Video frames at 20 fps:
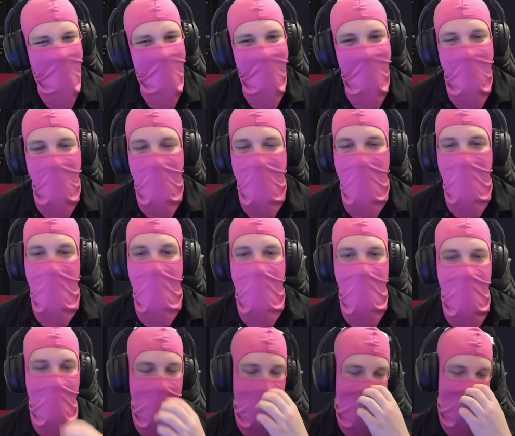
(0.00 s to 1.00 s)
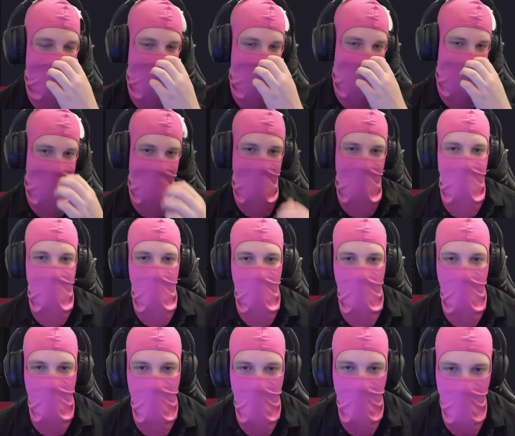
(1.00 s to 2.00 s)
Nah, so
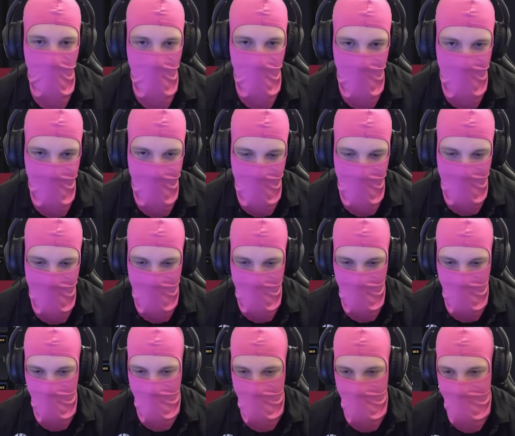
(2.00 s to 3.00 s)
close, but no.